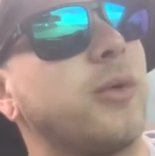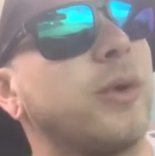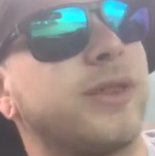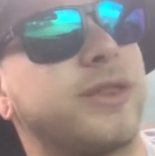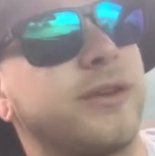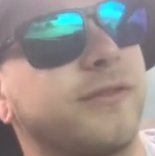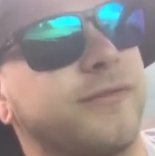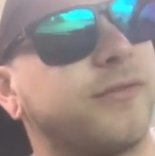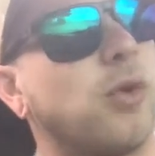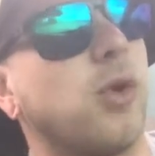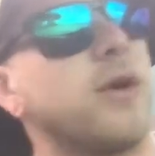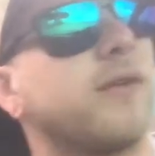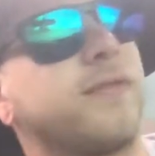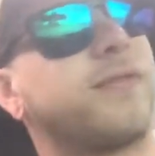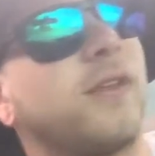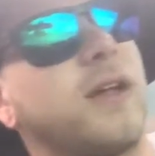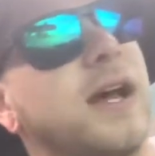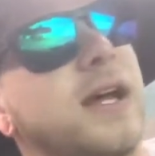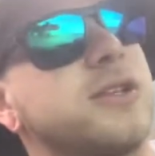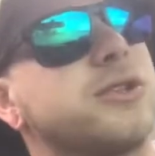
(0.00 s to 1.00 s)
with the
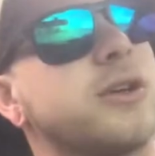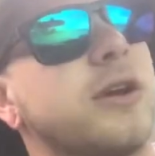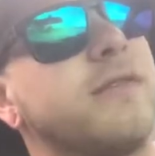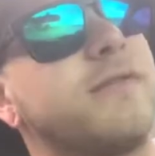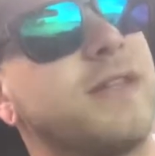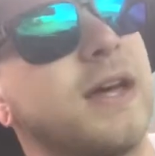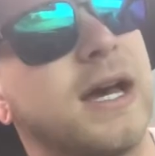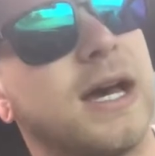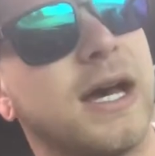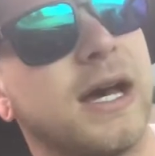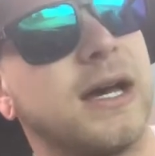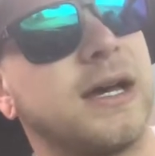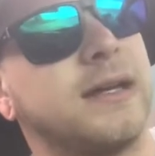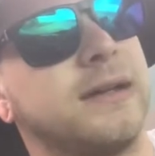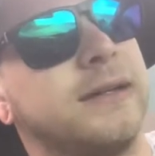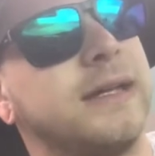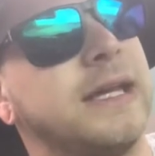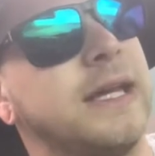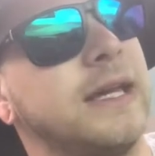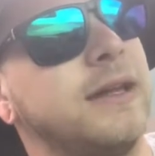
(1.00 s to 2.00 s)
4-fletch of the
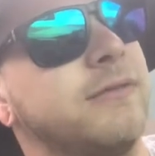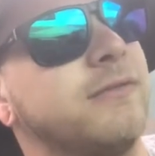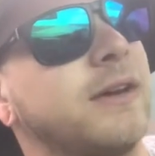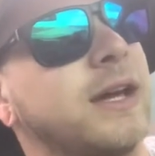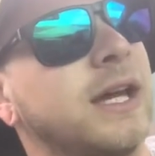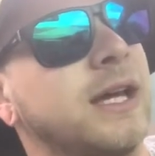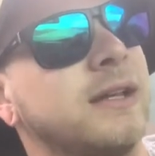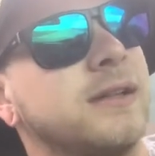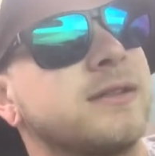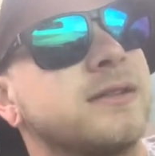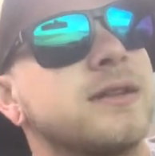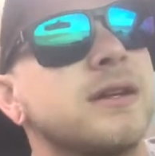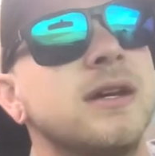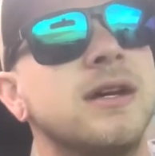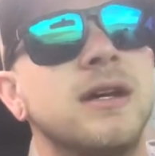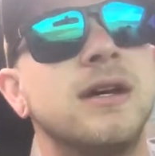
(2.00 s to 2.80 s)
heat vanes.